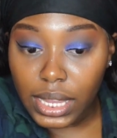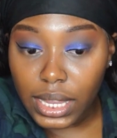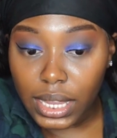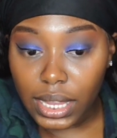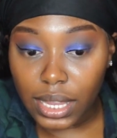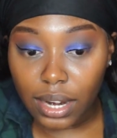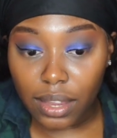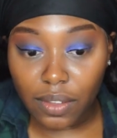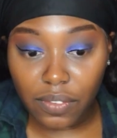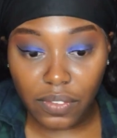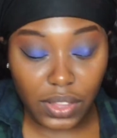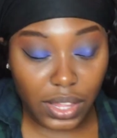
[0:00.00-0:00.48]

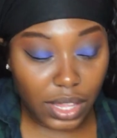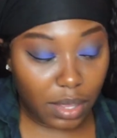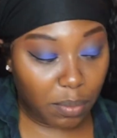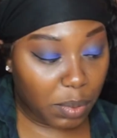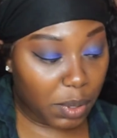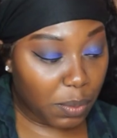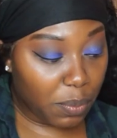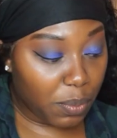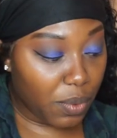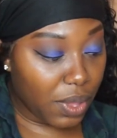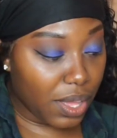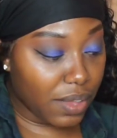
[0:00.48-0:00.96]
And I feel like
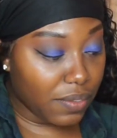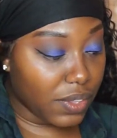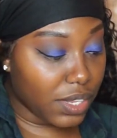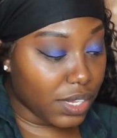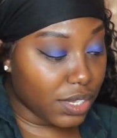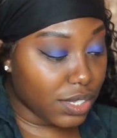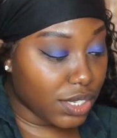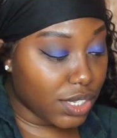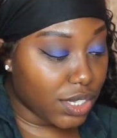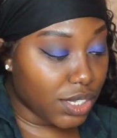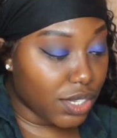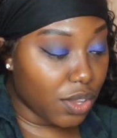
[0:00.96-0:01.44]
people have
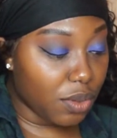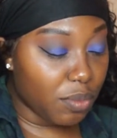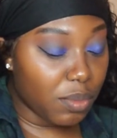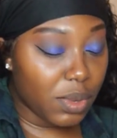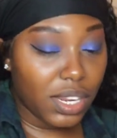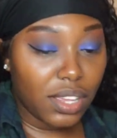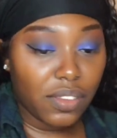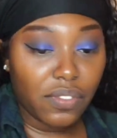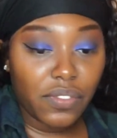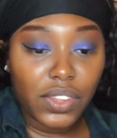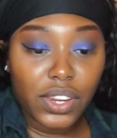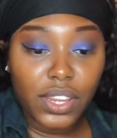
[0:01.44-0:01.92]
done so
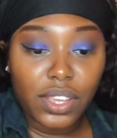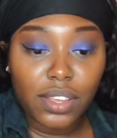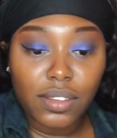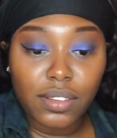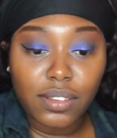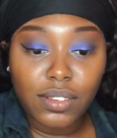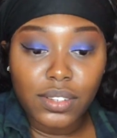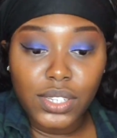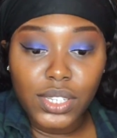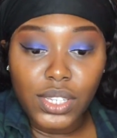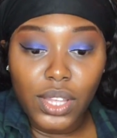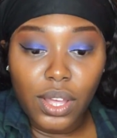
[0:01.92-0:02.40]
many
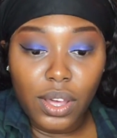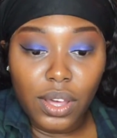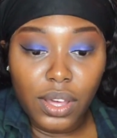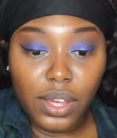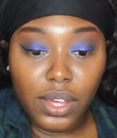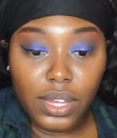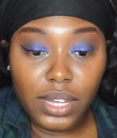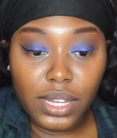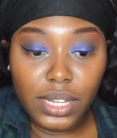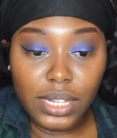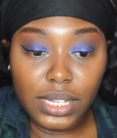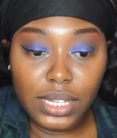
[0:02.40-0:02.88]
videos
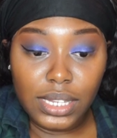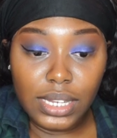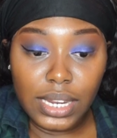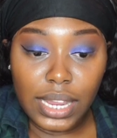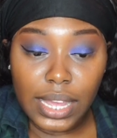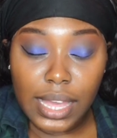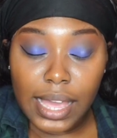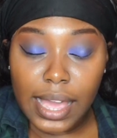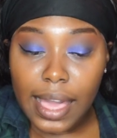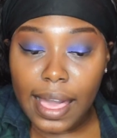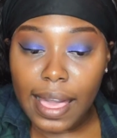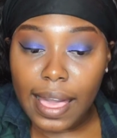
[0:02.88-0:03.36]
on
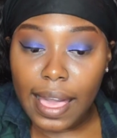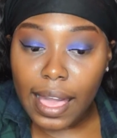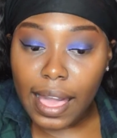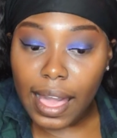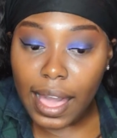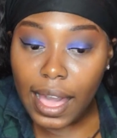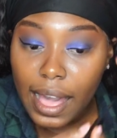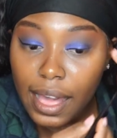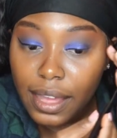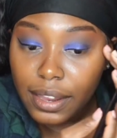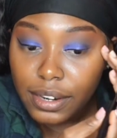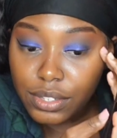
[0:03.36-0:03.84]

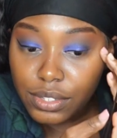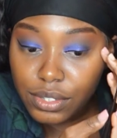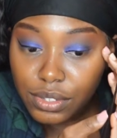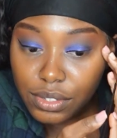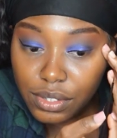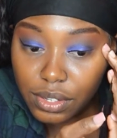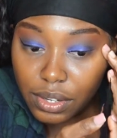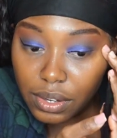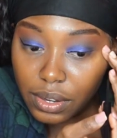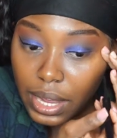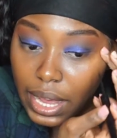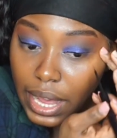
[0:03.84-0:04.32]
how to do
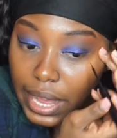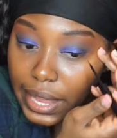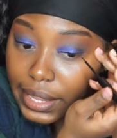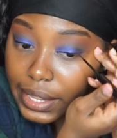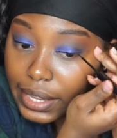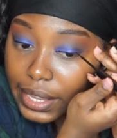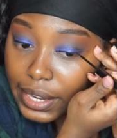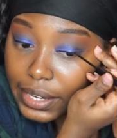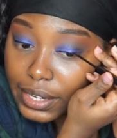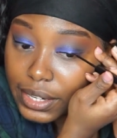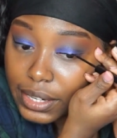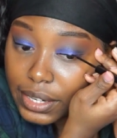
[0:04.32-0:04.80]
your
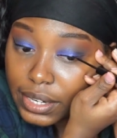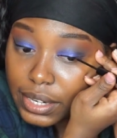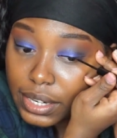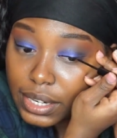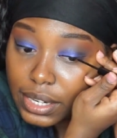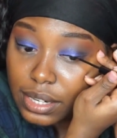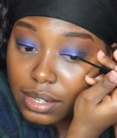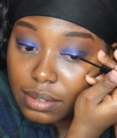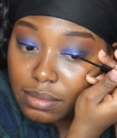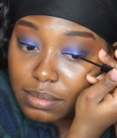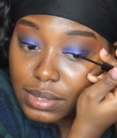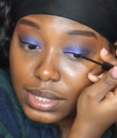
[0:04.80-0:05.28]
eyeliner,
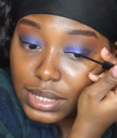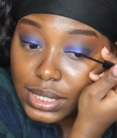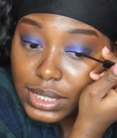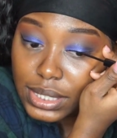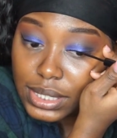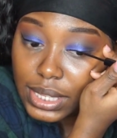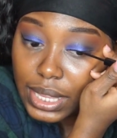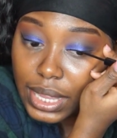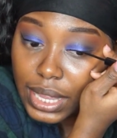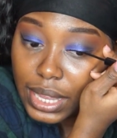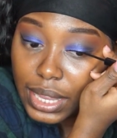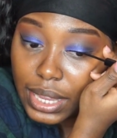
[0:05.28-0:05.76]
and I'm just
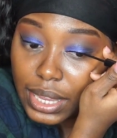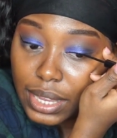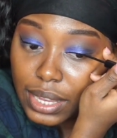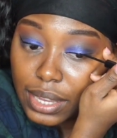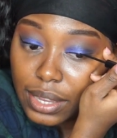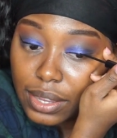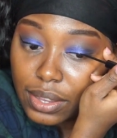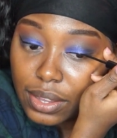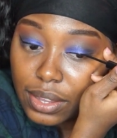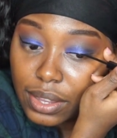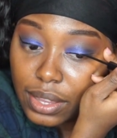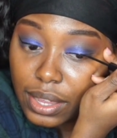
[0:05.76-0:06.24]

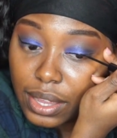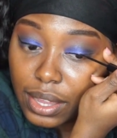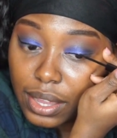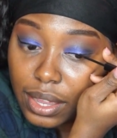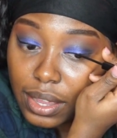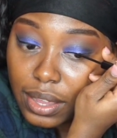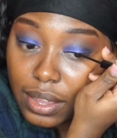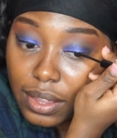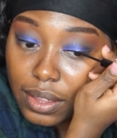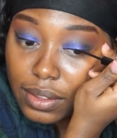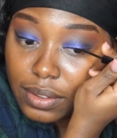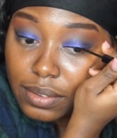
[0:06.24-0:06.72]
like,
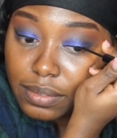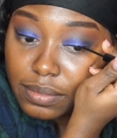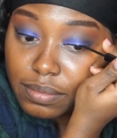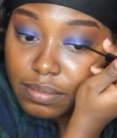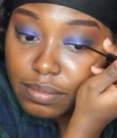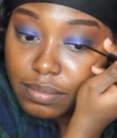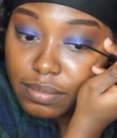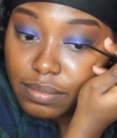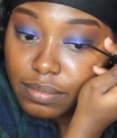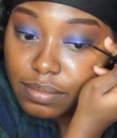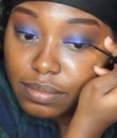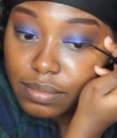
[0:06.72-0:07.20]
yeah,
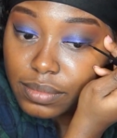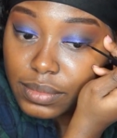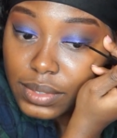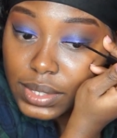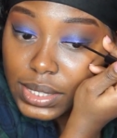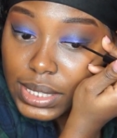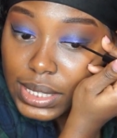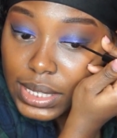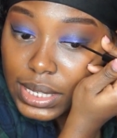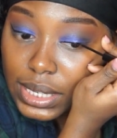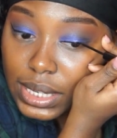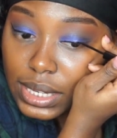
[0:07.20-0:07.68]

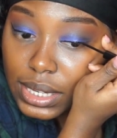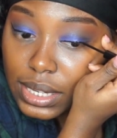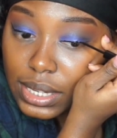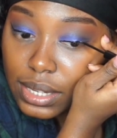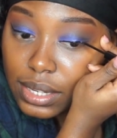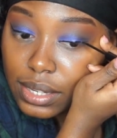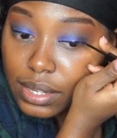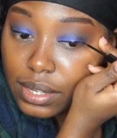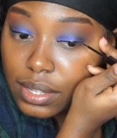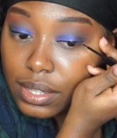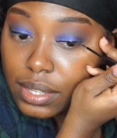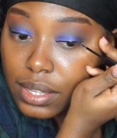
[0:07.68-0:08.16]

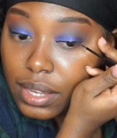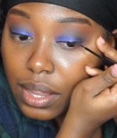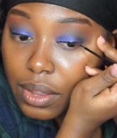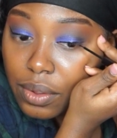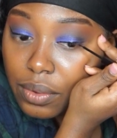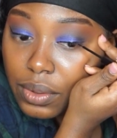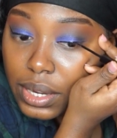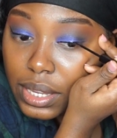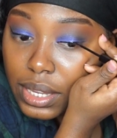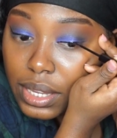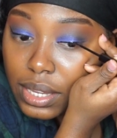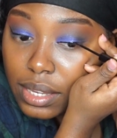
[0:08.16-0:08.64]

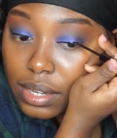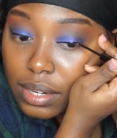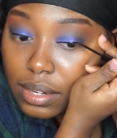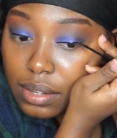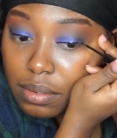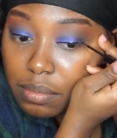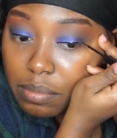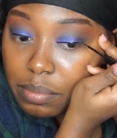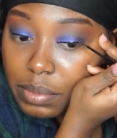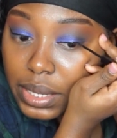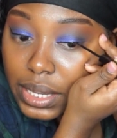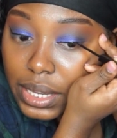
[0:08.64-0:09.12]
noted,
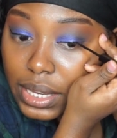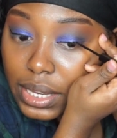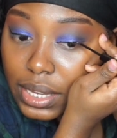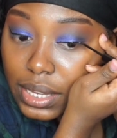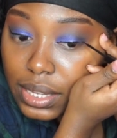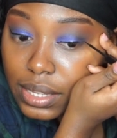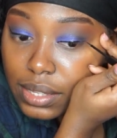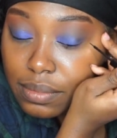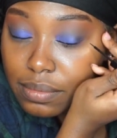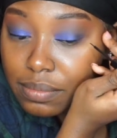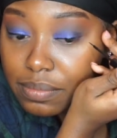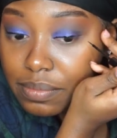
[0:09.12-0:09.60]

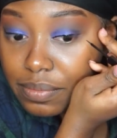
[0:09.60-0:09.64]
but